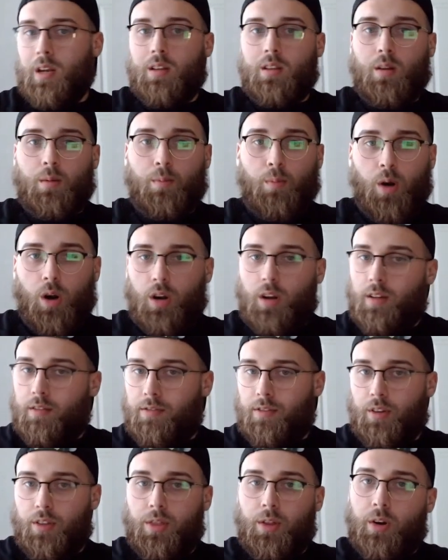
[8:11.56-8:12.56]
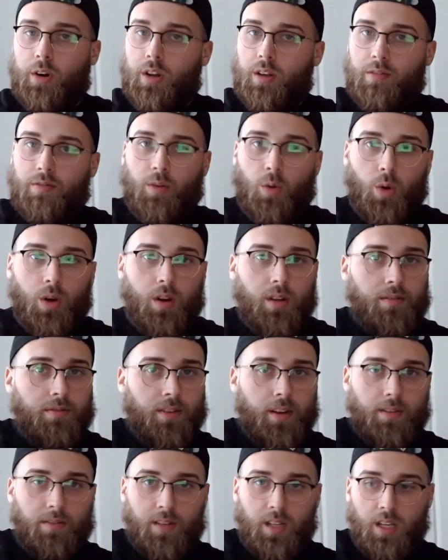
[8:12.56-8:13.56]
in the market for 30, 40,
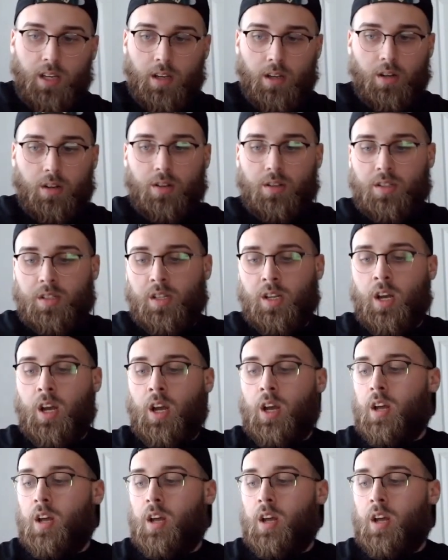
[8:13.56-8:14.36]
50 years.